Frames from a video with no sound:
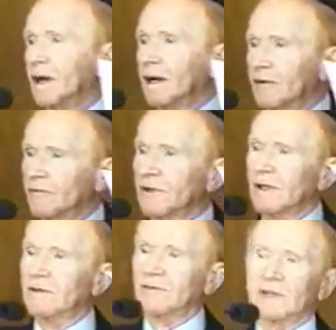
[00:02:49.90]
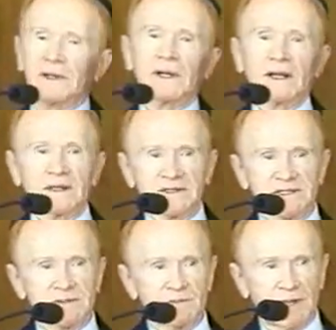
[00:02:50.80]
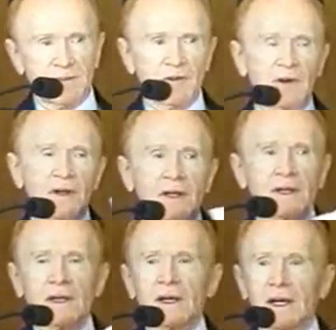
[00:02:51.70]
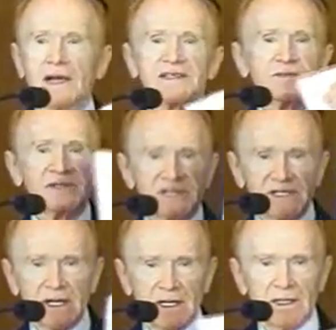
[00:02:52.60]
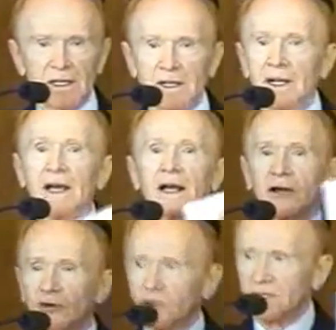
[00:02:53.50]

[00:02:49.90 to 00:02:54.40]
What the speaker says: that I have written on this paper has been said,